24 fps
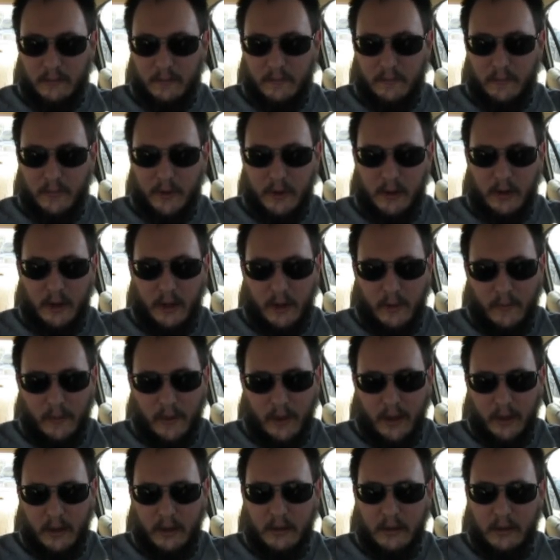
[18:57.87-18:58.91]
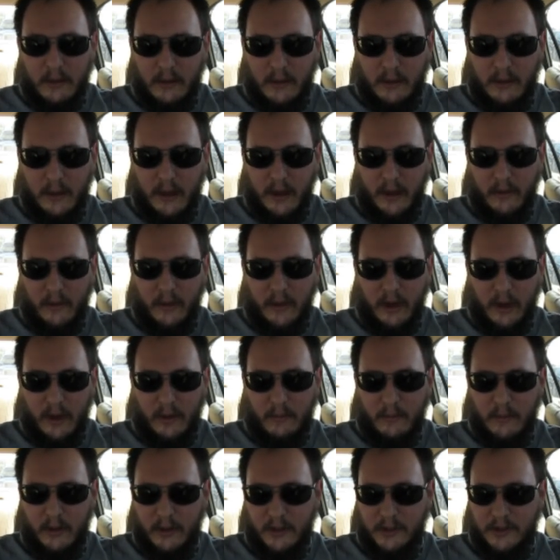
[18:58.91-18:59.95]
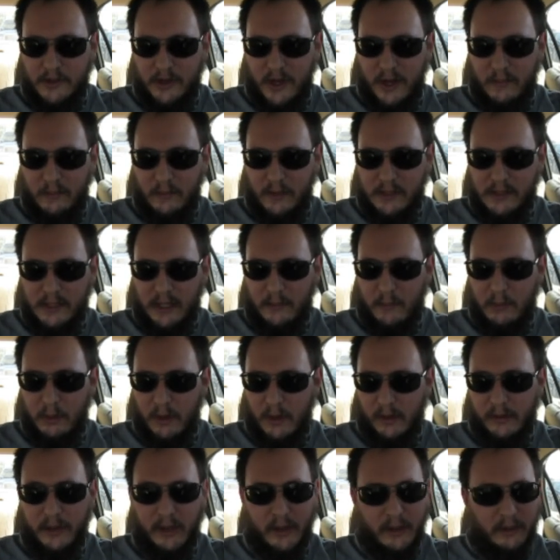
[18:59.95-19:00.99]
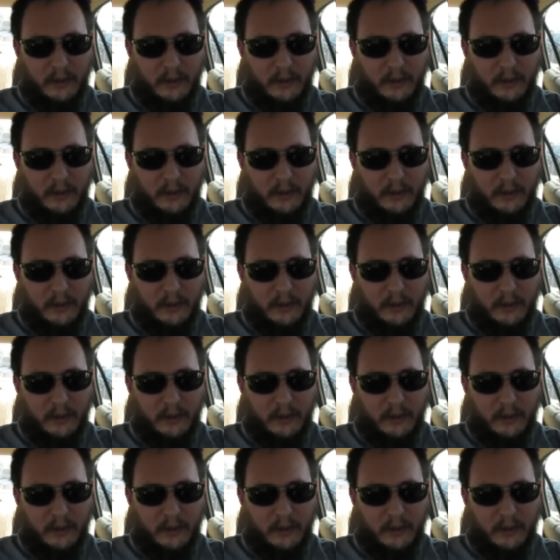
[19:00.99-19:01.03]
But anyway, now that I'm shamelessly plugging